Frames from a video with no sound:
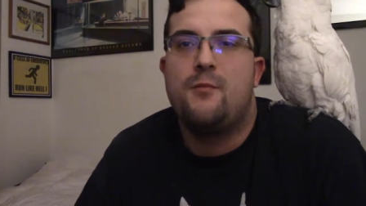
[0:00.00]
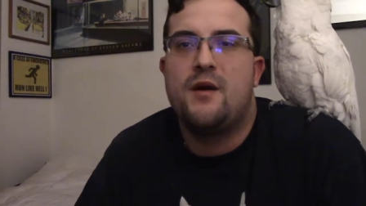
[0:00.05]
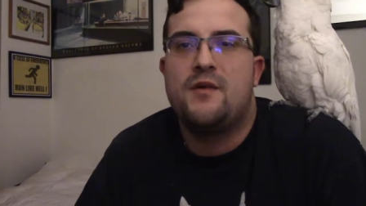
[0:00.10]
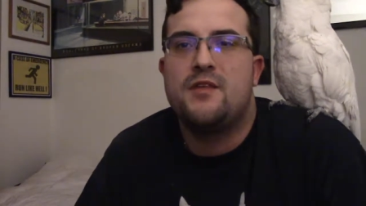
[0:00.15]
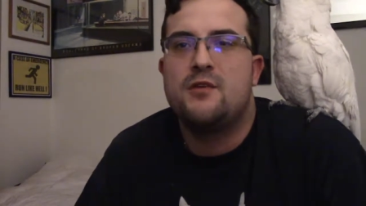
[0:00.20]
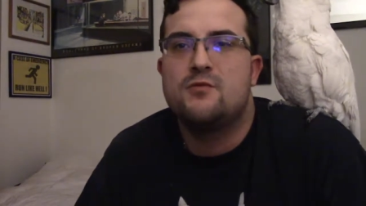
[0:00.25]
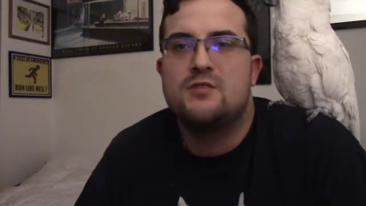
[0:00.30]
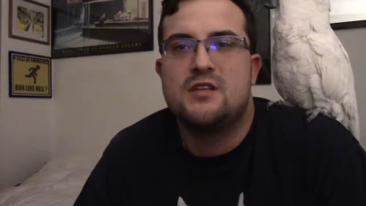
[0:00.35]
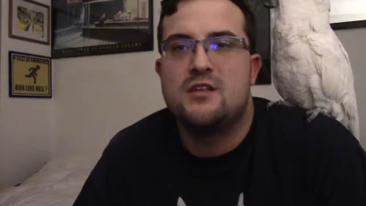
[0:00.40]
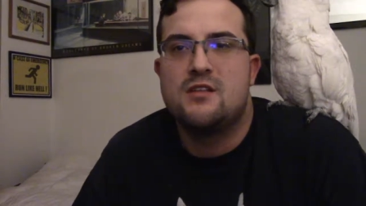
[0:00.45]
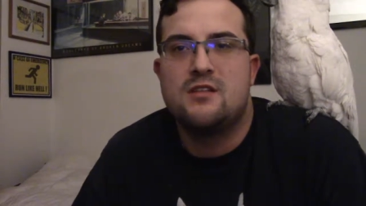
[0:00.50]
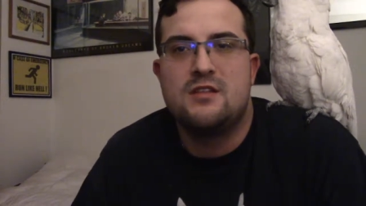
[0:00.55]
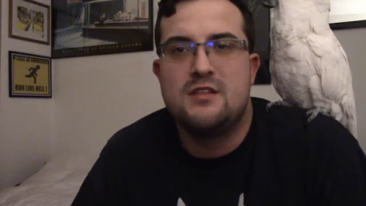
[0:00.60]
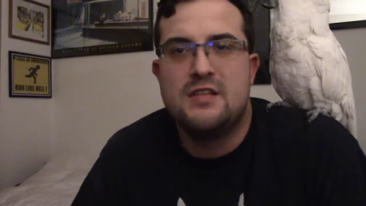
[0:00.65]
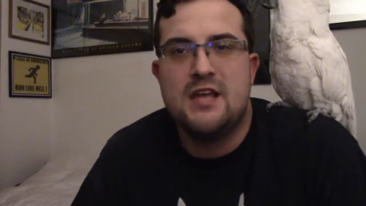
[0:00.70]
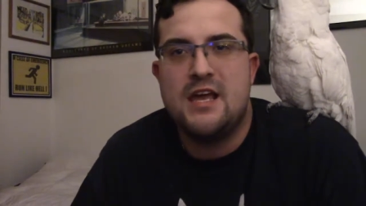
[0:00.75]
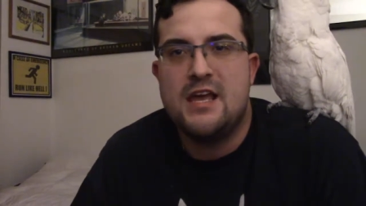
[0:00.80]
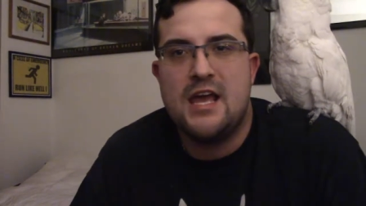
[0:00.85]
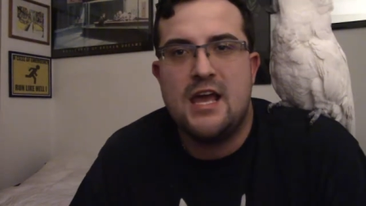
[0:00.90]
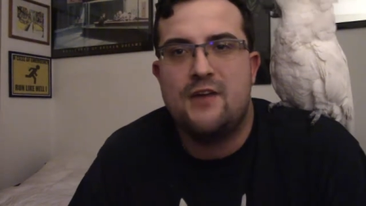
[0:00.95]
I think it was either the
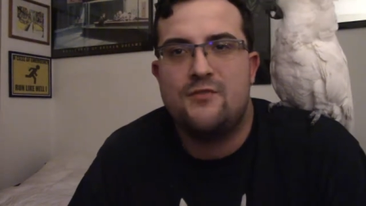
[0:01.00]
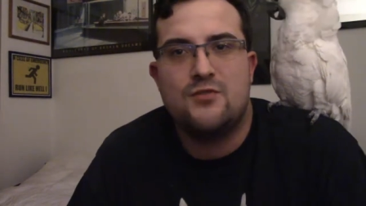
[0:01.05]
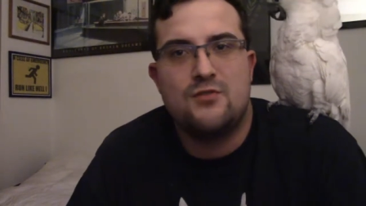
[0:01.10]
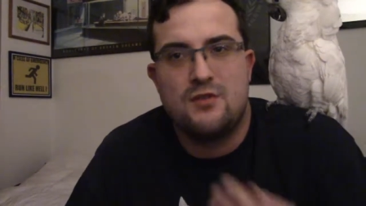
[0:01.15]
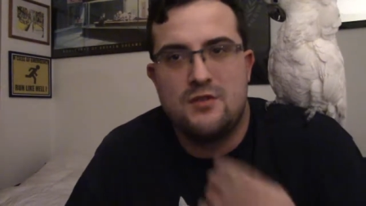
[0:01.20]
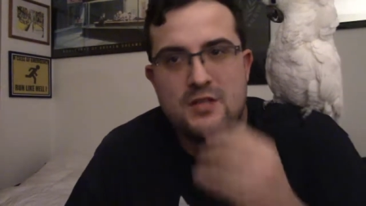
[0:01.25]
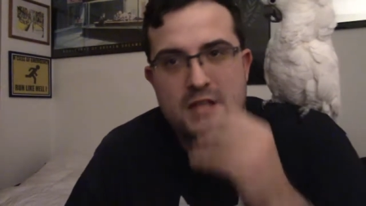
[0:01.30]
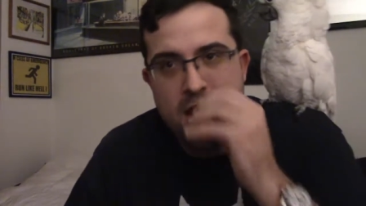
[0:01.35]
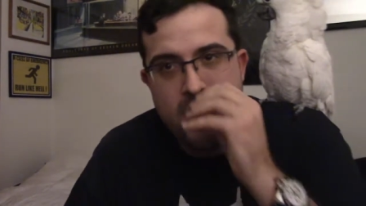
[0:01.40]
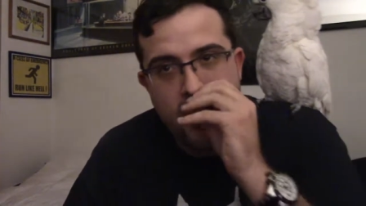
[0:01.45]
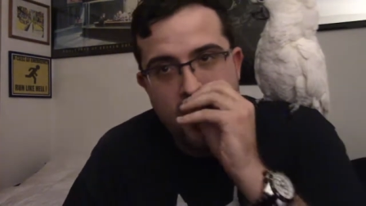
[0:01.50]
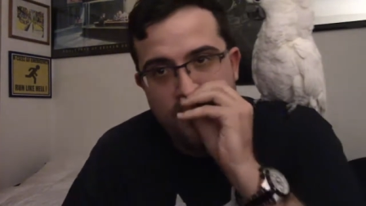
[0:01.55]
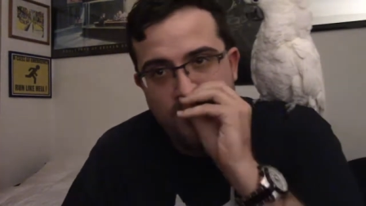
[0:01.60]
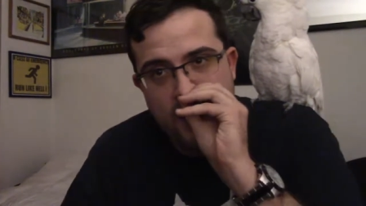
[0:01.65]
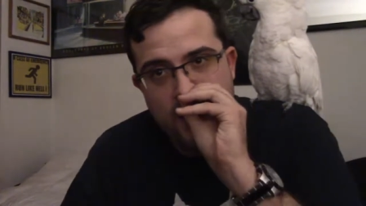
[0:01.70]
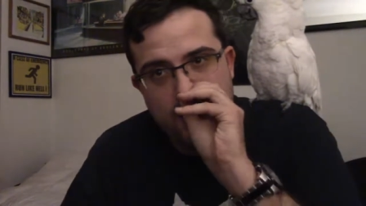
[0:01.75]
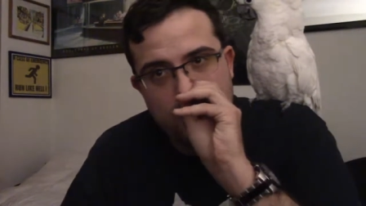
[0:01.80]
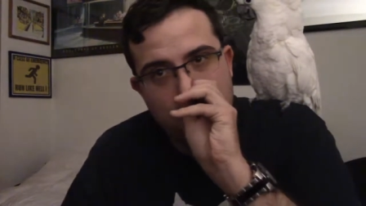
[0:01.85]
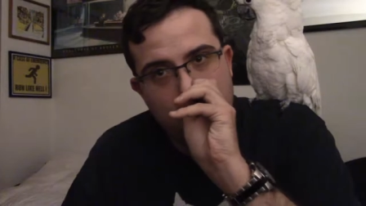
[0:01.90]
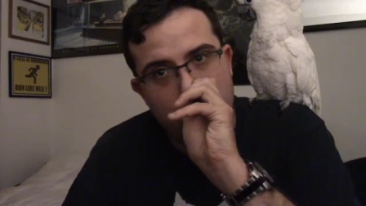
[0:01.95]
day after the day up.
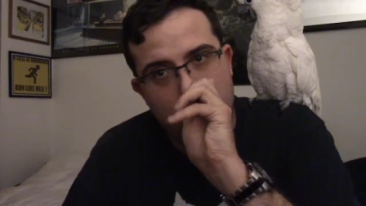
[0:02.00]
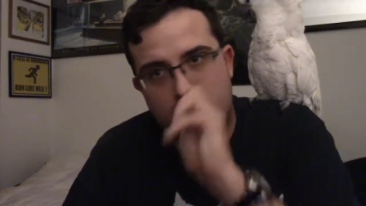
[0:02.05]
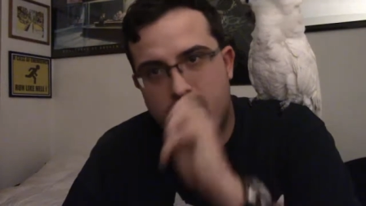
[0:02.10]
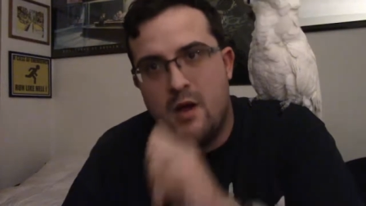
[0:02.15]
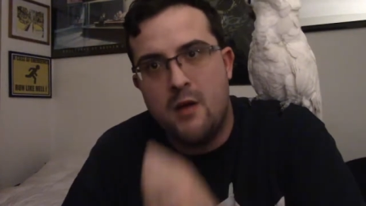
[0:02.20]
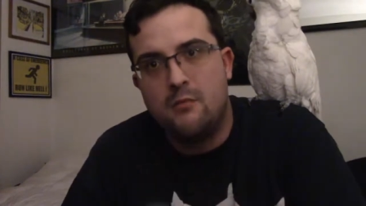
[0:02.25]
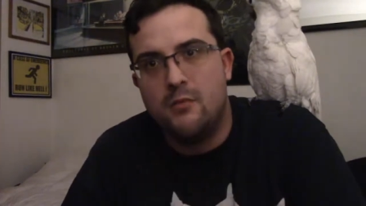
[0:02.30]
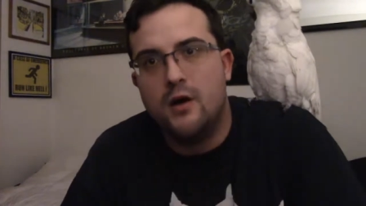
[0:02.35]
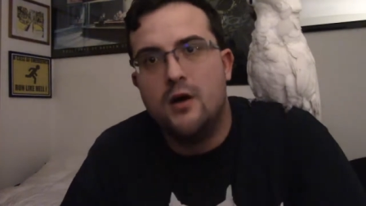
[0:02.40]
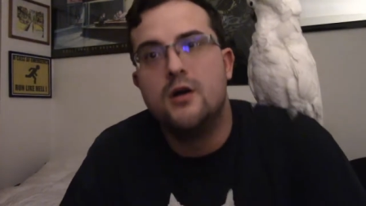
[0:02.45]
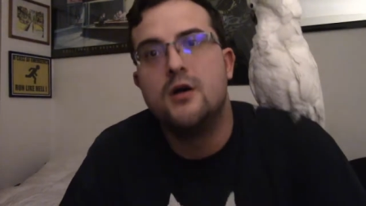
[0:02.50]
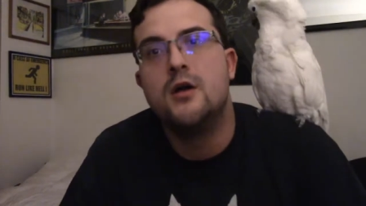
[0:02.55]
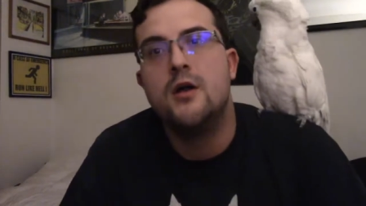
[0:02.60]
I don't remember.